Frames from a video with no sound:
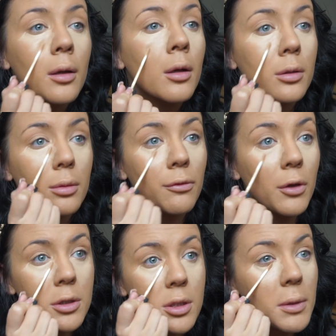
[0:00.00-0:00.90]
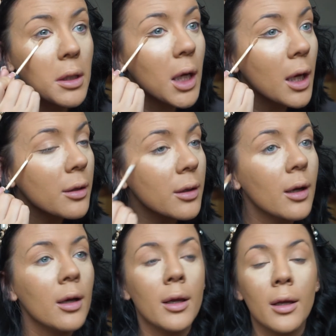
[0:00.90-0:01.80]
because my friend's just been to Canada
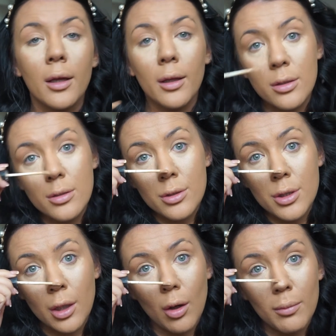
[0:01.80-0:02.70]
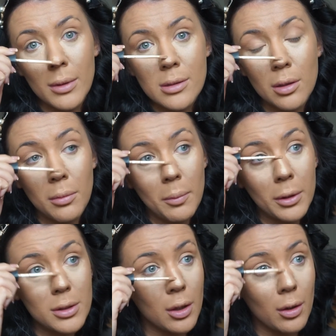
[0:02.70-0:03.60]
and she got me some,
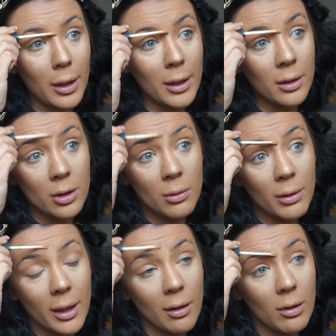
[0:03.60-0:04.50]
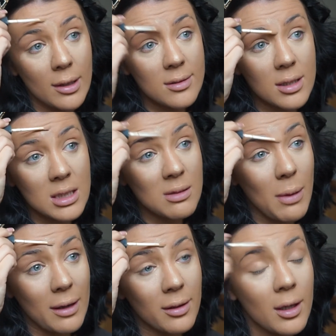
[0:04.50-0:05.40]
because you can't get it in the UK unless you
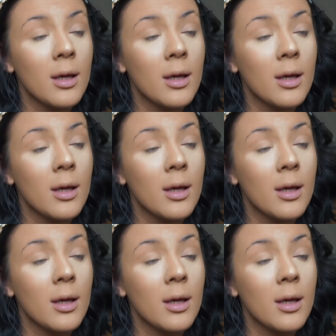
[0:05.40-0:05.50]
spend